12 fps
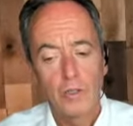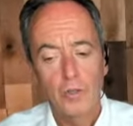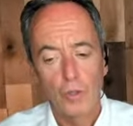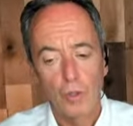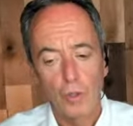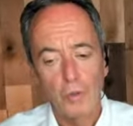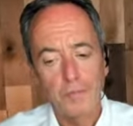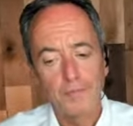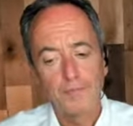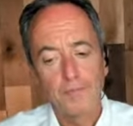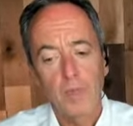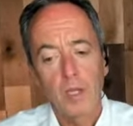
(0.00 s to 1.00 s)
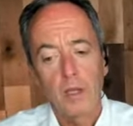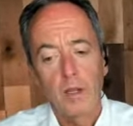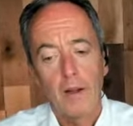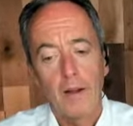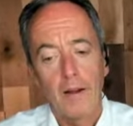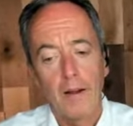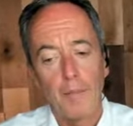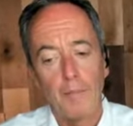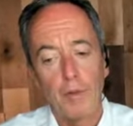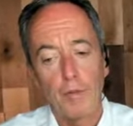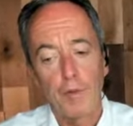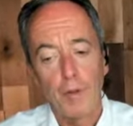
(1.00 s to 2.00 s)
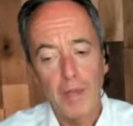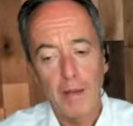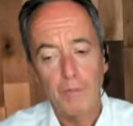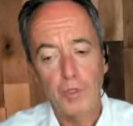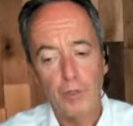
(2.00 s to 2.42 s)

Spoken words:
So from that